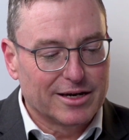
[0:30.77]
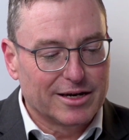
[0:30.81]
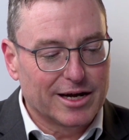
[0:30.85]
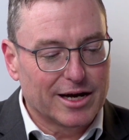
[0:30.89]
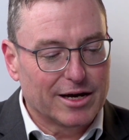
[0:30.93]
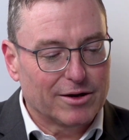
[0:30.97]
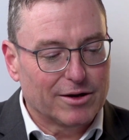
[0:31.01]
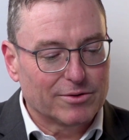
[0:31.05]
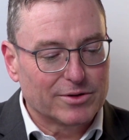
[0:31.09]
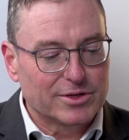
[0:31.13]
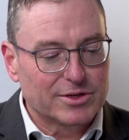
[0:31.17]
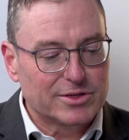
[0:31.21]

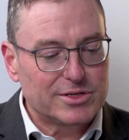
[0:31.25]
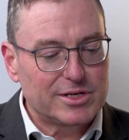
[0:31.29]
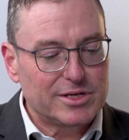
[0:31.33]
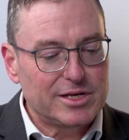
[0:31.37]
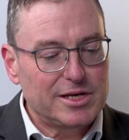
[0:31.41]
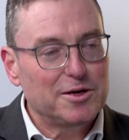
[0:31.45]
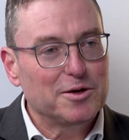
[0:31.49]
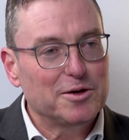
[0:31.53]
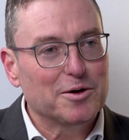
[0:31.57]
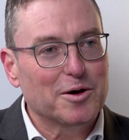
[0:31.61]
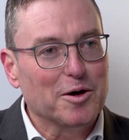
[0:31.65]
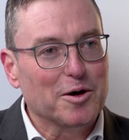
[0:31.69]
Now, the
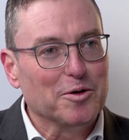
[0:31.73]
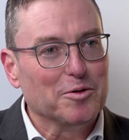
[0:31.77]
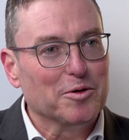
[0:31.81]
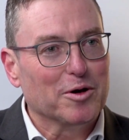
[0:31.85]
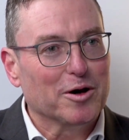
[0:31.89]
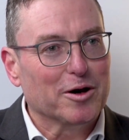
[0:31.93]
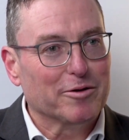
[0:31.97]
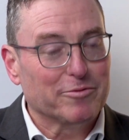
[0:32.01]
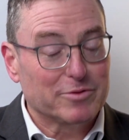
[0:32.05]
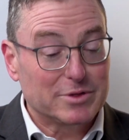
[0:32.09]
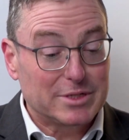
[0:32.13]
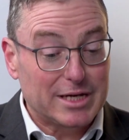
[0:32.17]
CEO
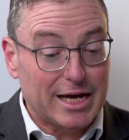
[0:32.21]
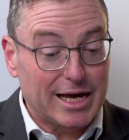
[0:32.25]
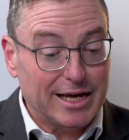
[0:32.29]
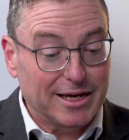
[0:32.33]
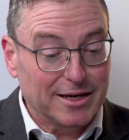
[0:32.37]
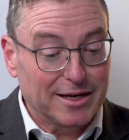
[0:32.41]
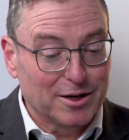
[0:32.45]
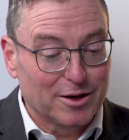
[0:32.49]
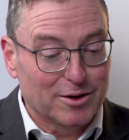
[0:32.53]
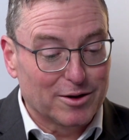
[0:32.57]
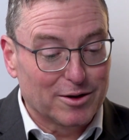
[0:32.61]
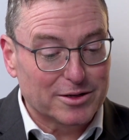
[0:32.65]
of
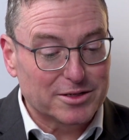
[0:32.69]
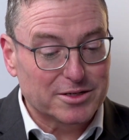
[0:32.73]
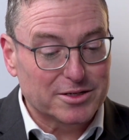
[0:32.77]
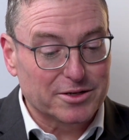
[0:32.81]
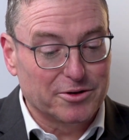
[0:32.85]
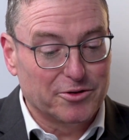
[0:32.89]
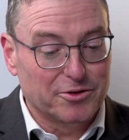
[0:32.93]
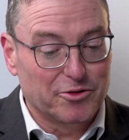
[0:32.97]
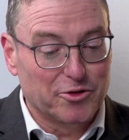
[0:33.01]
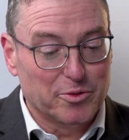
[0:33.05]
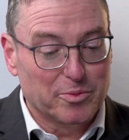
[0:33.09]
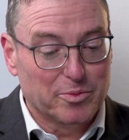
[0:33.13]

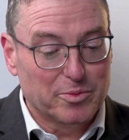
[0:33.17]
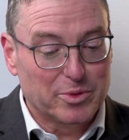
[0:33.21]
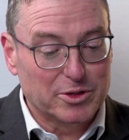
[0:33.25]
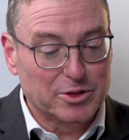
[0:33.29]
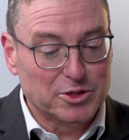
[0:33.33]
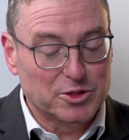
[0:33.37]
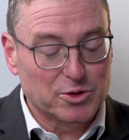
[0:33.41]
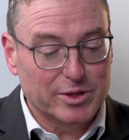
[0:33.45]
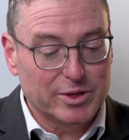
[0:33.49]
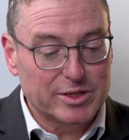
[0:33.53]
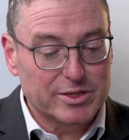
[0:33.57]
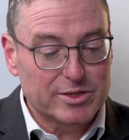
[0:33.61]
Takealot
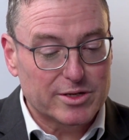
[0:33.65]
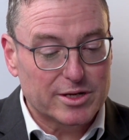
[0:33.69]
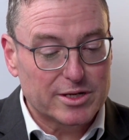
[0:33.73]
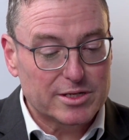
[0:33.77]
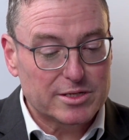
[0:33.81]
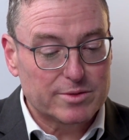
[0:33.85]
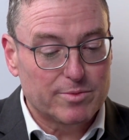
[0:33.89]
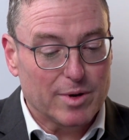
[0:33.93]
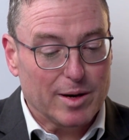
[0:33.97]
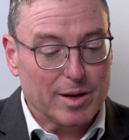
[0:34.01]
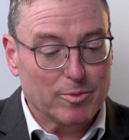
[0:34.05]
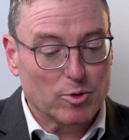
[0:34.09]
Group joins
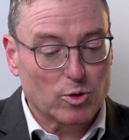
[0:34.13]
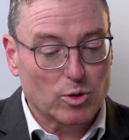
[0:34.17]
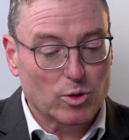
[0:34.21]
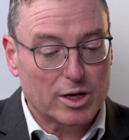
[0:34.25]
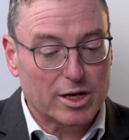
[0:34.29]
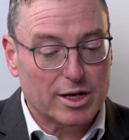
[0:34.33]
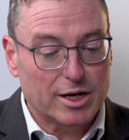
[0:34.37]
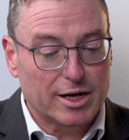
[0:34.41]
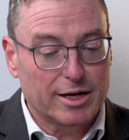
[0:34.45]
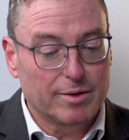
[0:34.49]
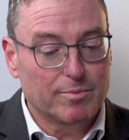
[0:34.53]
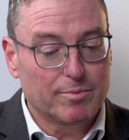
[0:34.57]
us,
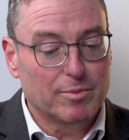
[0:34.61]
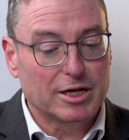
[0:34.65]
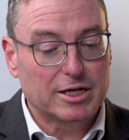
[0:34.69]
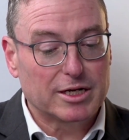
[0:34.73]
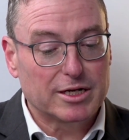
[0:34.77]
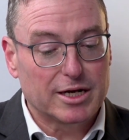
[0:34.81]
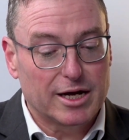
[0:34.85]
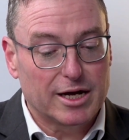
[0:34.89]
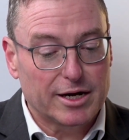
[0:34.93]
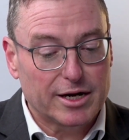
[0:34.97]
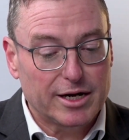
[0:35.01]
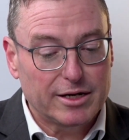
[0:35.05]
Mamongae
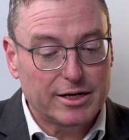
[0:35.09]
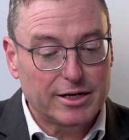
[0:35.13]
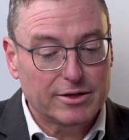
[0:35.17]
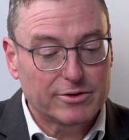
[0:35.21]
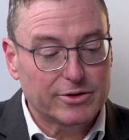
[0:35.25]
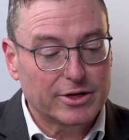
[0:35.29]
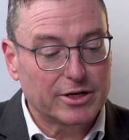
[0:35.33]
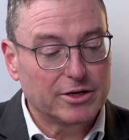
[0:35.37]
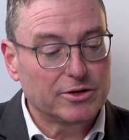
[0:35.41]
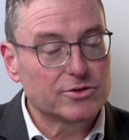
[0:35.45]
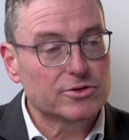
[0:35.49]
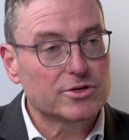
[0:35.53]
Mahlare.
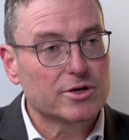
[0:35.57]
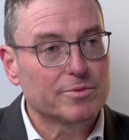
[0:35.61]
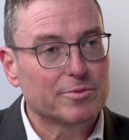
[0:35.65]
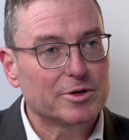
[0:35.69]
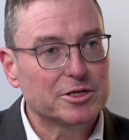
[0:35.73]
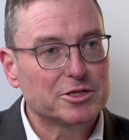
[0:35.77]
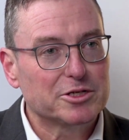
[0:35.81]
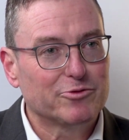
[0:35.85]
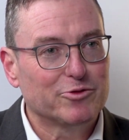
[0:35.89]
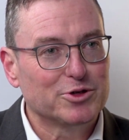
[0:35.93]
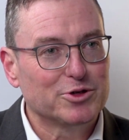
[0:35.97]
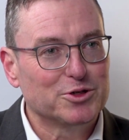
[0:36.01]
Thank you so
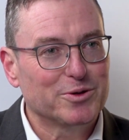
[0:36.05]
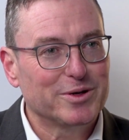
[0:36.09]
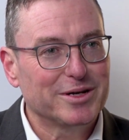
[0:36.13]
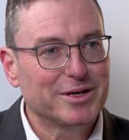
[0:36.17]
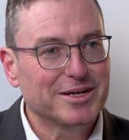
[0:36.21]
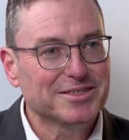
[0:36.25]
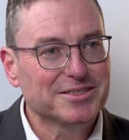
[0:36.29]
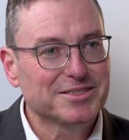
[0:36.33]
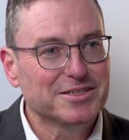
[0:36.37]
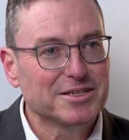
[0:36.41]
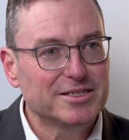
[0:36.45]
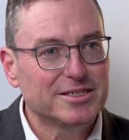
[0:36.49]
much for
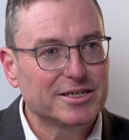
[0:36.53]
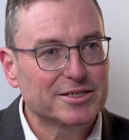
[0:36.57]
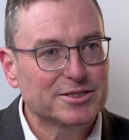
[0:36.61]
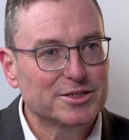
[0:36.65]
joining us in the